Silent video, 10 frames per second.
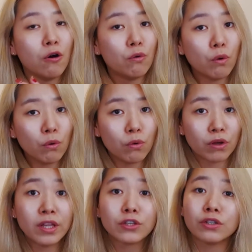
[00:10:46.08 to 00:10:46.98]

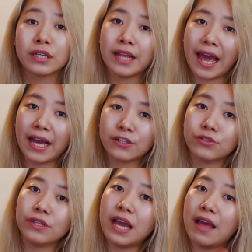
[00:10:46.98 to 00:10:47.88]
or you can
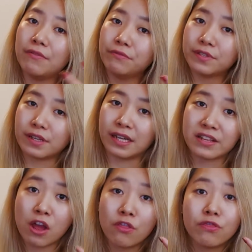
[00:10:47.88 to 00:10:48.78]
actually emphasize
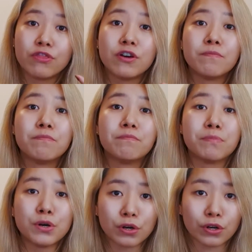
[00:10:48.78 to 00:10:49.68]
the
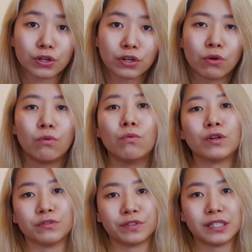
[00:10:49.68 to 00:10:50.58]
book, one
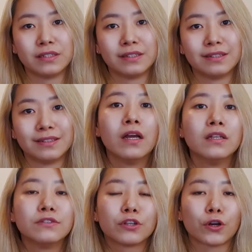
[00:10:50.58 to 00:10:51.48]
of it.
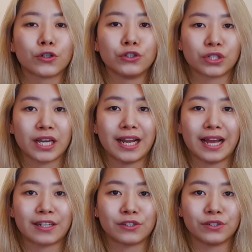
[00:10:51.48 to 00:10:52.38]
So you can
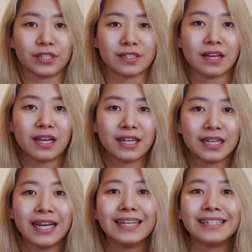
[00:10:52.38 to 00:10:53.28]
actually say